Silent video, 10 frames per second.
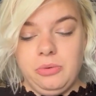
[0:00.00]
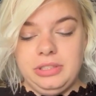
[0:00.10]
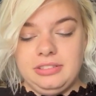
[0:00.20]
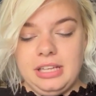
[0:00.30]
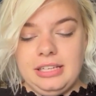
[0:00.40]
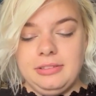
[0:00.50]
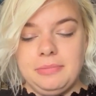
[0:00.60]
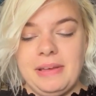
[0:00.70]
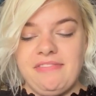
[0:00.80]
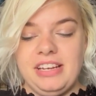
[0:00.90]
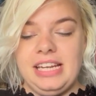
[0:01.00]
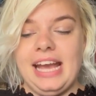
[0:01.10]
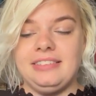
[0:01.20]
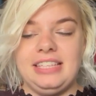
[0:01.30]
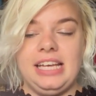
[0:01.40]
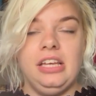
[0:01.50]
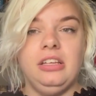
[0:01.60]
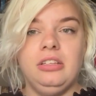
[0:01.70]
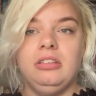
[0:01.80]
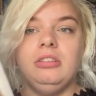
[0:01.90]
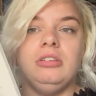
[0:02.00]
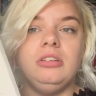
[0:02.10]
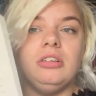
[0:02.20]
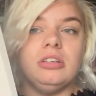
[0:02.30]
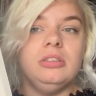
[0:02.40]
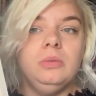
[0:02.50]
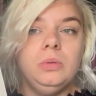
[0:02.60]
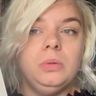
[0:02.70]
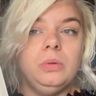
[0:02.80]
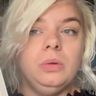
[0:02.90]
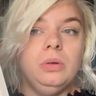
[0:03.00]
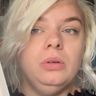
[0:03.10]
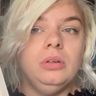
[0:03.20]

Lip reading: Oh, it's a bit vignette-y. Look, woo.